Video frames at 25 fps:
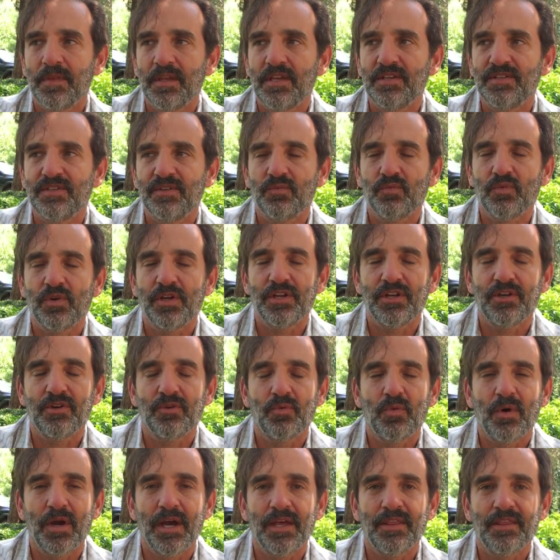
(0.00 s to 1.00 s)
isn't written in
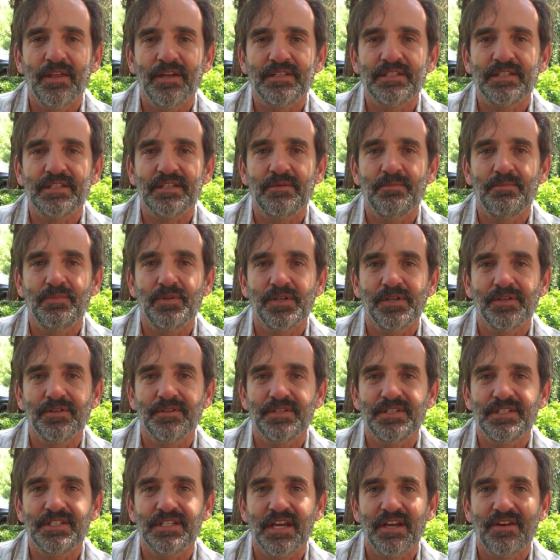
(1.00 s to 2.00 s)
a way that's
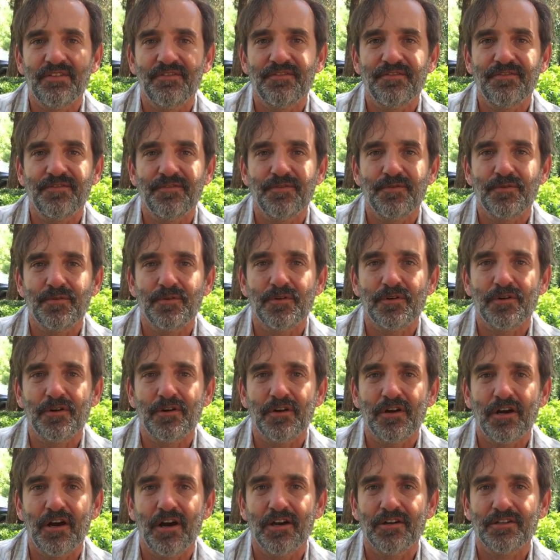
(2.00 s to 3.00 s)
completely safe
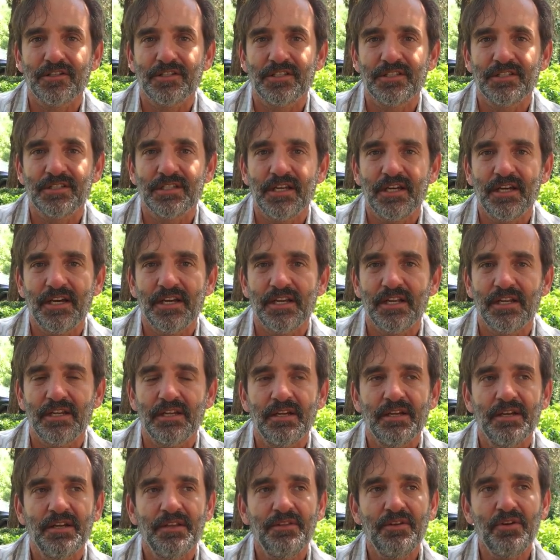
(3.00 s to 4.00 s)
for our society.
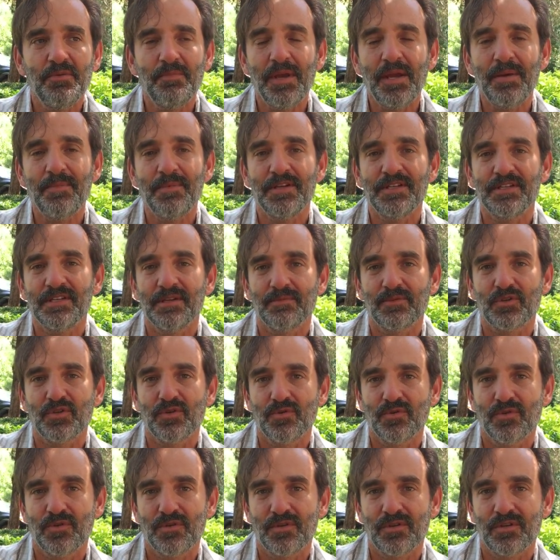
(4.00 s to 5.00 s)
There may be some
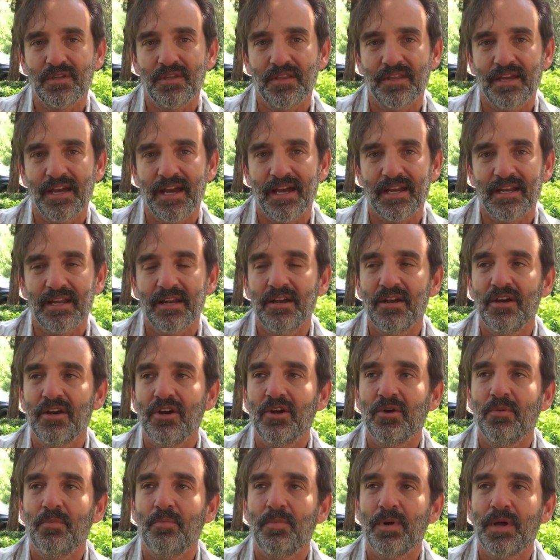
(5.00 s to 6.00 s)
truth to that,
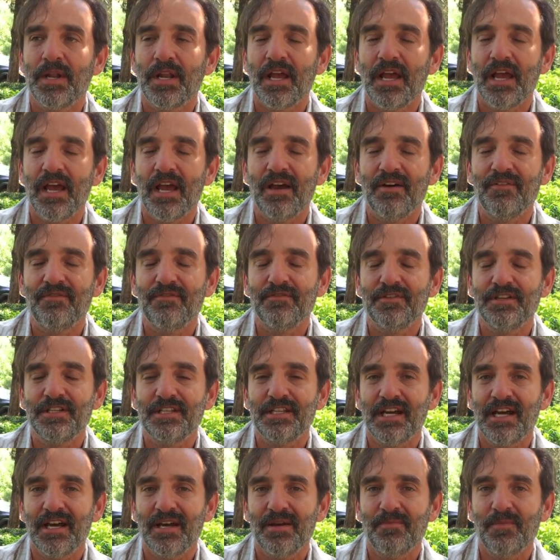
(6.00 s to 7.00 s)
but every
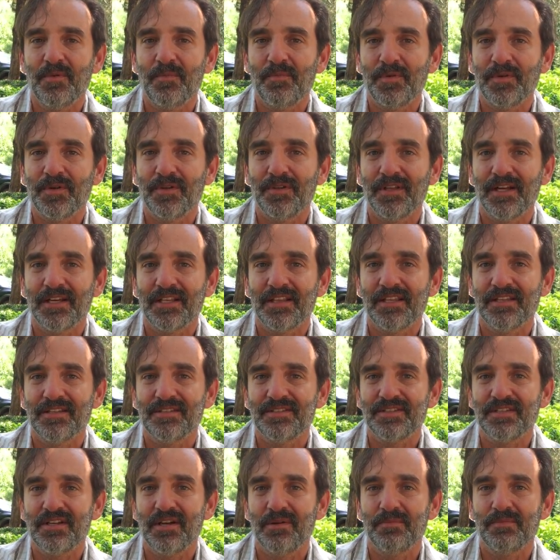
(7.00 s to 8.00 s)
time a bill like
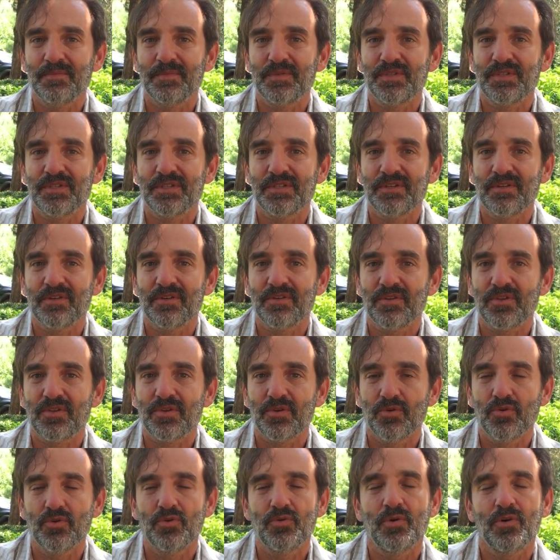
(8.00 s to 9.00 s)
this comes
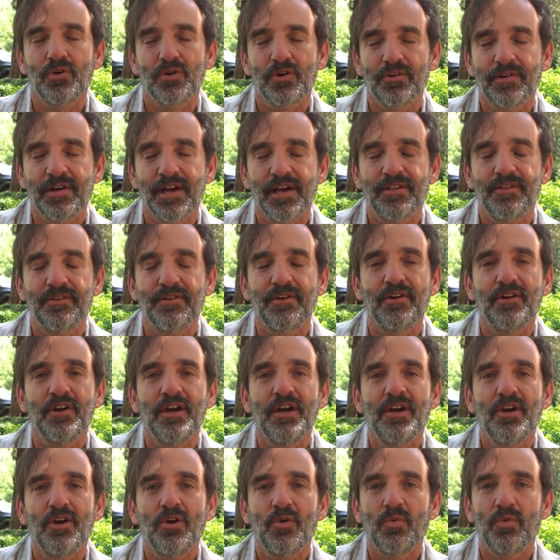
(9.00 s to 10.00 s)
through, or rather,
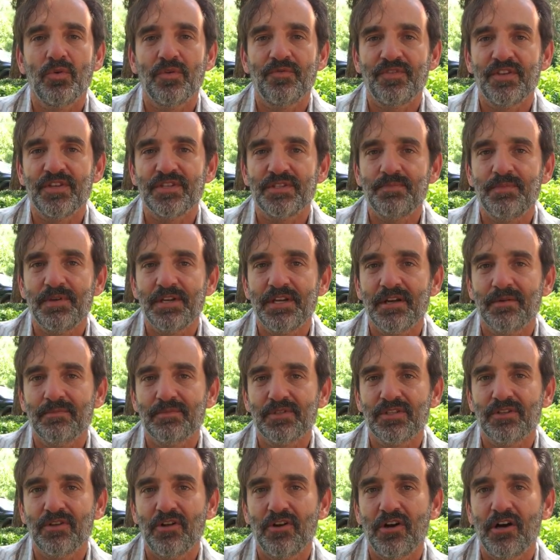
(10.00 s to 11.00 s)
if this
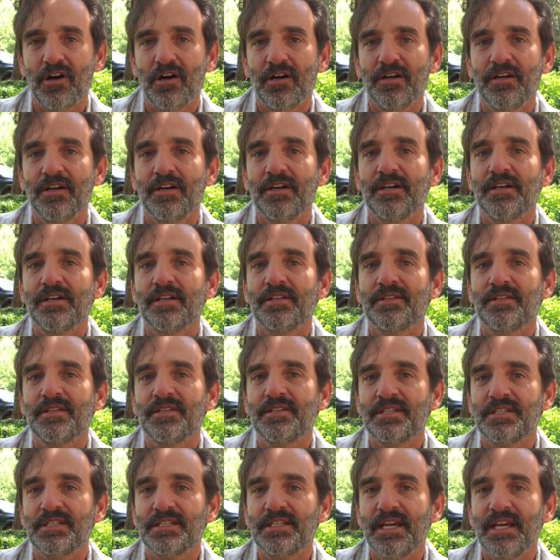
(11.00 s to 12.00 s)
becomes law, the
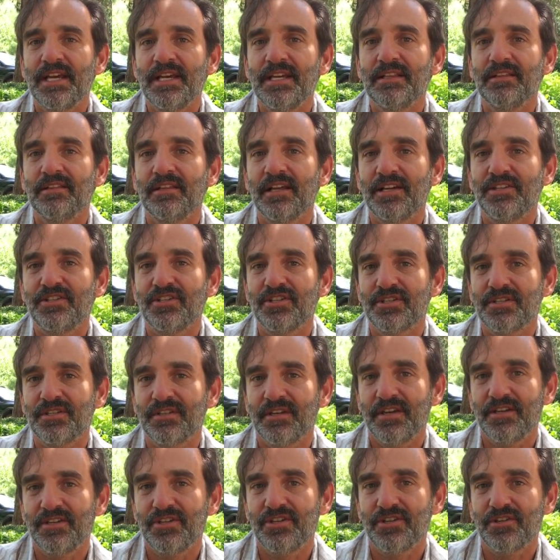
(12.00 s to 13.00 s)
state
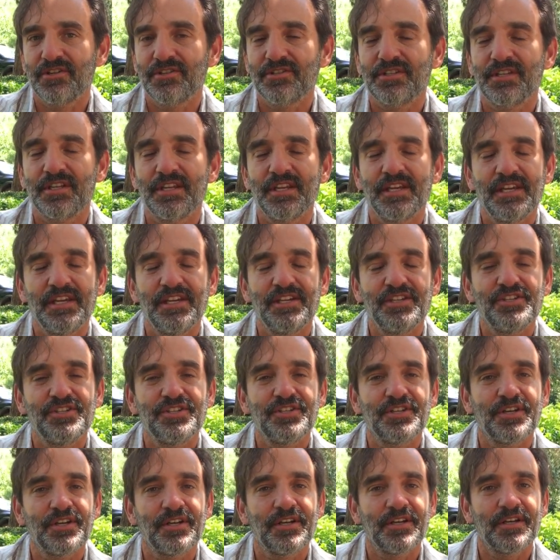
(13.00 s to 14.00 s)
legislatures in
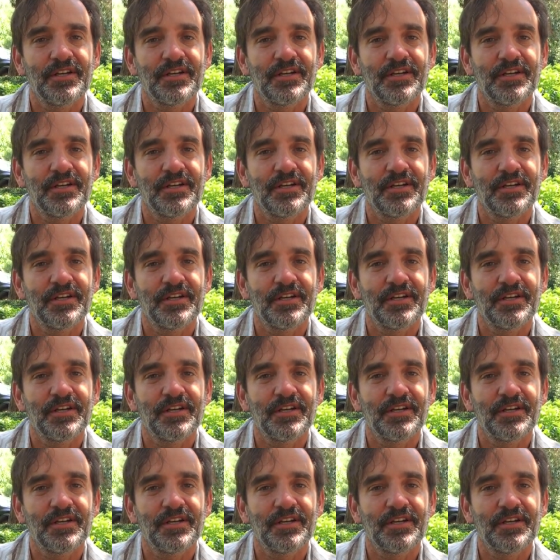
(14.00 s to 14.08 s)
each